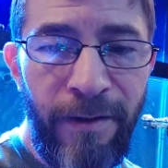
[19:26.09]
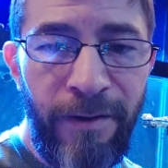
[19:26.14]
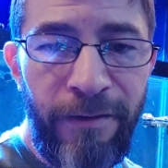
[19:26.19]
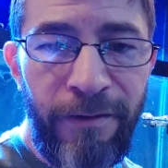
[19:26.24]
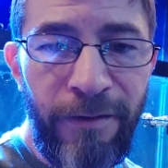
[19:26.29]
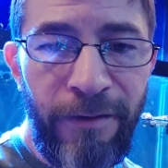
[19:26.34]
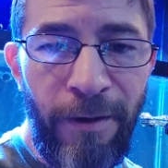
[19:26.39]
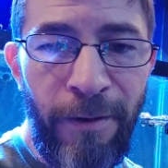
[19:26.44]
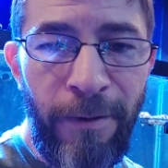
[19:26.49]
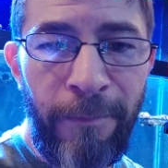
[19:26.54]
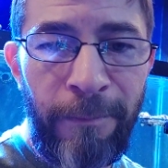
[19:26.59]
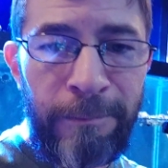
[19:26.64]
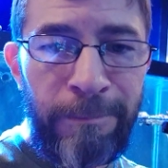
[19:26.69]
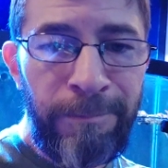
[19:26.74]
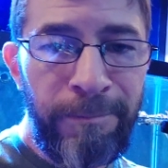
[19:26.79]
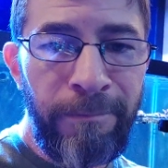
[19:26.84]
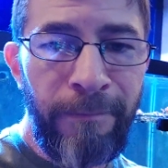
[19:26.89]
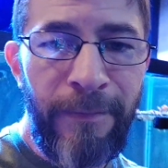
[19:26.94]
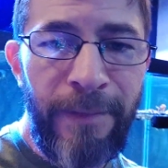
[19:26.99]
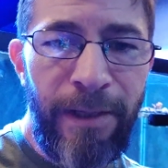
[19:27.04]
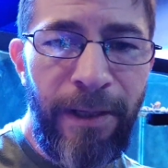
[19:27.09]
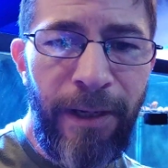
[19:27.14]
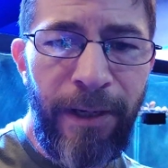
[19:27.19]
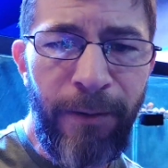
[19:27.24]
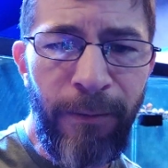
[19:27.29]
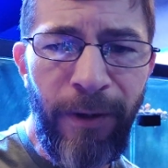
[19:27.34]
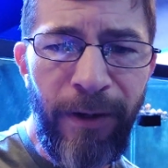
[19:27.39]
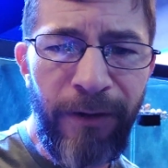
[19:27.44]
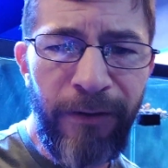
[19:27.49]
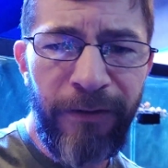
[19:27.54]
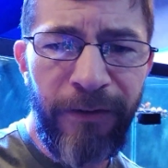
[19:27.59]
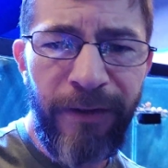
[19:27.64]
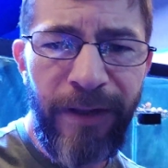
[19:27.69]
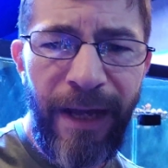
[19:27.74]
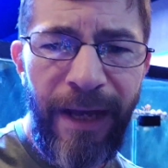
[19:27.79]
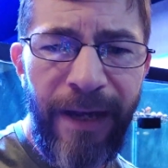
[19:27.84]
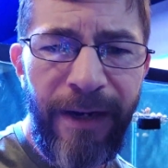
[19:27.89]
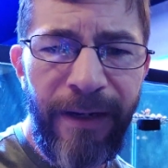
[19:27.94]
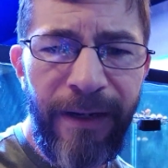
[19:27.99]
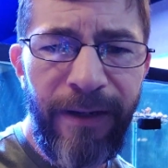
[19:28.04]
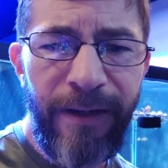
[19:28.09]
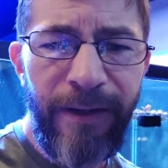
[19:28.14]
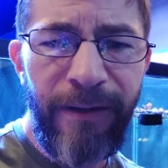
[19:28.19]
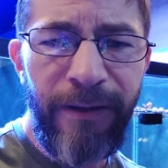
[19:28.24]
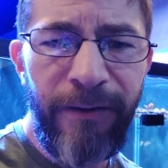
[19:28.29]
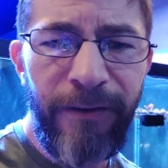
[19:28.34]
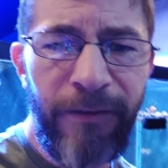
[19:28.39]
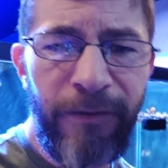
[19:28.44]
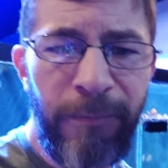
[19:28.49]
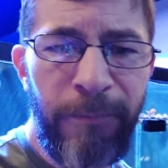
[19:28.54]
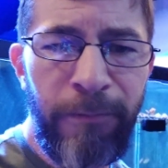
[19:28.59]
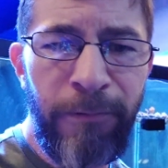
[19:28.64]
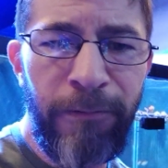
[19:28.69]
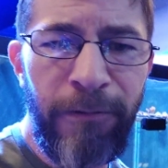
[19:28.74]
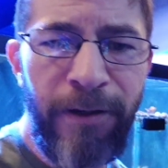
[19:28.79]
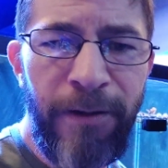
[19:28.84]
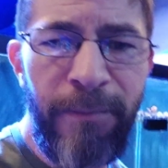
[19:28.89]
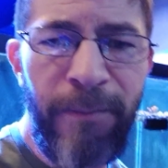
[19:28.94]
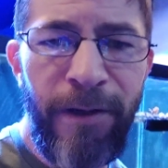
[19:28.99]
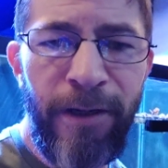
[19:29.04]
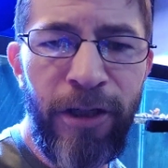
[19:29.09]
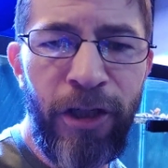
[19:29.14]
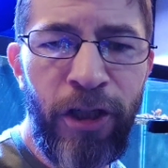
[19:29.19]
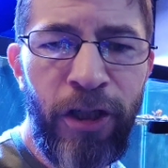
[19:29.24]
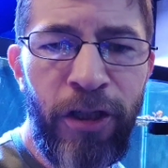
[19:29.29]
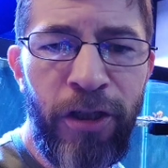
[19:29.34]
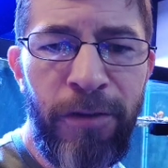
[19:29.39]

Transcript: So anyways, that is pretty much